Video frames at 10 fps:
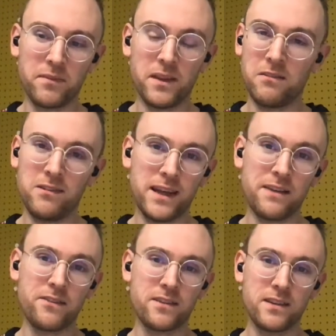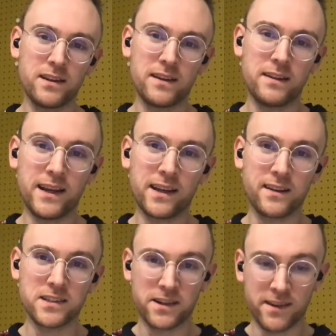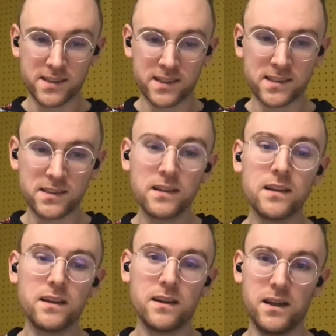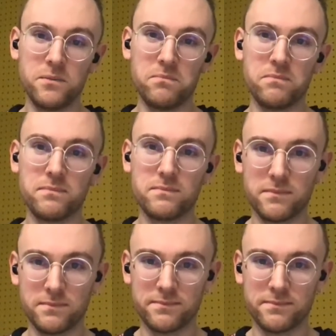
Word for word: not really ever in any kind of seriousness. Um, well, this is